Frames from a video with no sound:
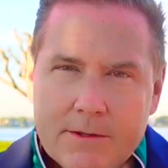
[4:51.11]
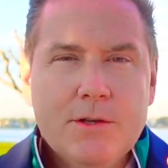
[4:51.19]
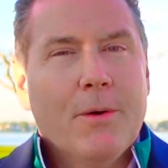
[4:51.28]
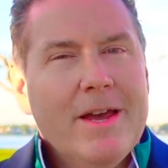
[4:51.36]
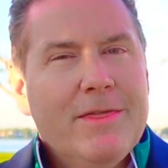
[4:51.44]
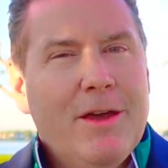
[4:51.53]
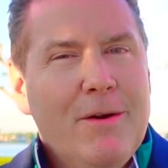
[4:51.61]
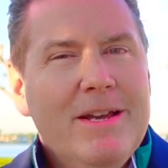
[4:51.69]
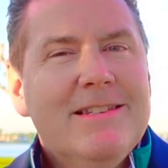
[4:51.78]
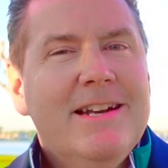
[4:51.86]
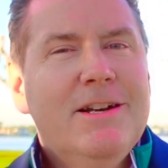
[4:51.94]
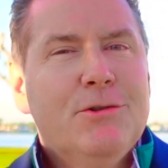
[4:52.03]
So there
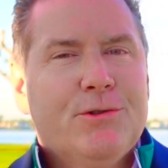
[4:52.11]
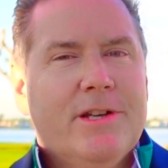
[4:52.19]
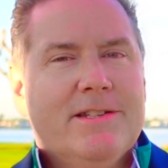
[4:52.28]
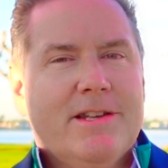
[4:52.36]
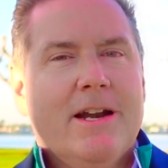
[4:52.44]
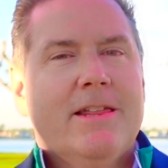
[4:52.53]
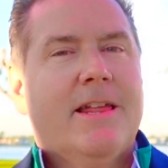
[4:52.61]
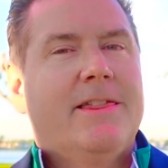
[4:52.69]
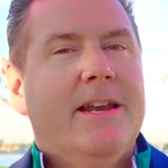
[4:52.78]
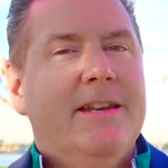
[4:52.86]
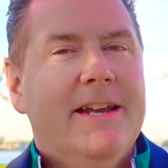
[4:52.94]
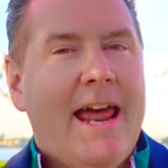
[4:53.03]
is an interesting study that
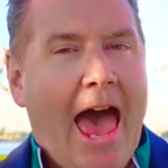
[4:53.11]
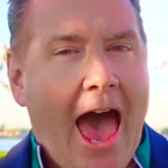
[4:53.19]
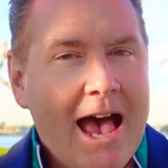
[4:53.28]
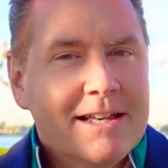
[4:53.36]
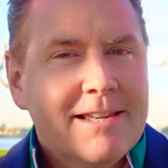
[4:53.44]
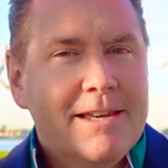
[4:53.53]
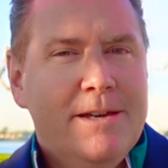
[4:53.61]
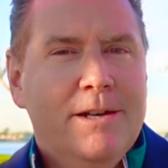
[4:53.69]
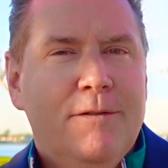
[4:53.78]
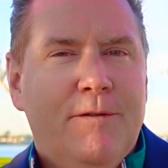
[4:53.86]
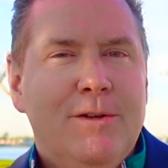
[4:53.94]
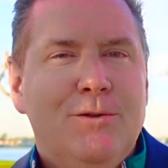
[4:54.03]
they did asking
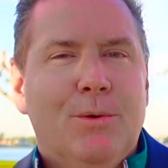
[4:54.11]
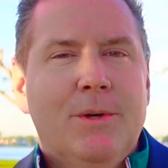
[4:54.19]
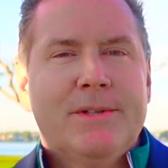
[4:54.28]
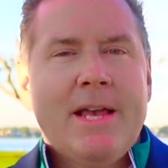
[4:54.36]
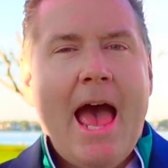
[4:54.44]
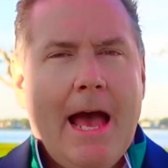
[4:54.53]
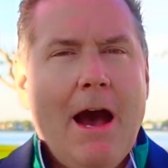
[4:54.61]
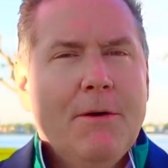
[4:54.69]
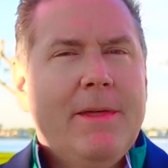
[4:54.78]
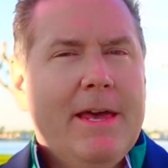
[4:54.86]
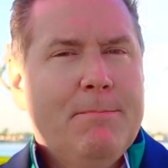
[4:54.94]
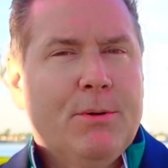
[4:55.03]
individuals how
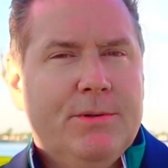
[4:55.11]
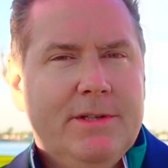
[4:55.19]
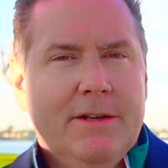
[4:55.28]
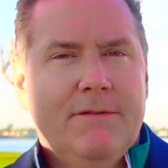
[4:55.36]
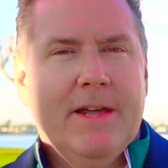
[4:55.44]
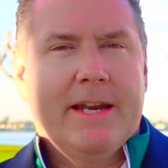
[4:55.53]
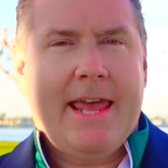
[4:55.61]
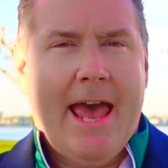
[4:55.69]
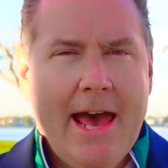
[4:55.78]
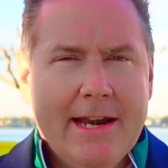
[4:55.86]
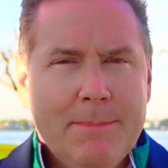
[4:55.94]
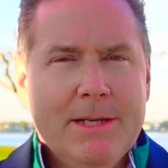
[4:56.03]
they perceived that
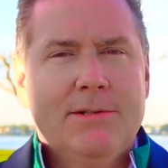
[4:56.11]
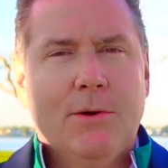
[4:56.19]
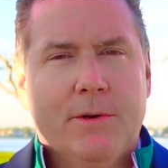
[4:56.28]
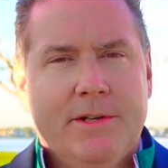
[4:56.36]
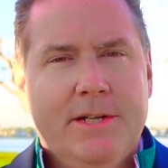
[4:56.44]
cannabis or